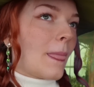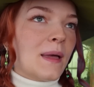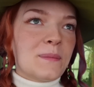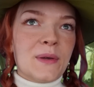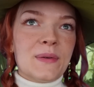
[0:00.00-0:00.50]

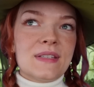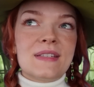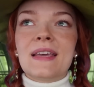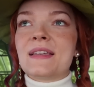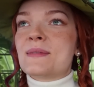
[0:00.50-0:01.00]
I'm going to
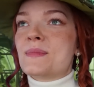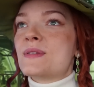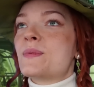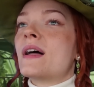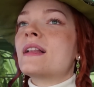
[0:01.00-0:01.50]
take some
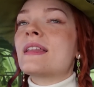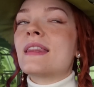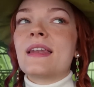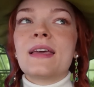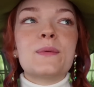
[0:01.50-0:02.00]
as well, and
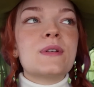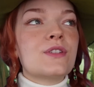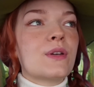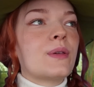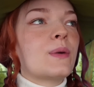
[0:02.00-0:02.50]
then I will
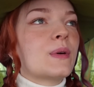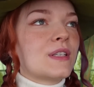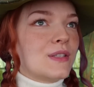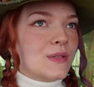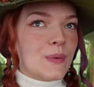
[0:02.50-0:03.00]
show you what
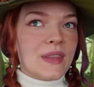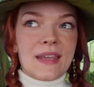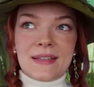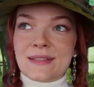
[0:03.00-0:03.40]
to do with it.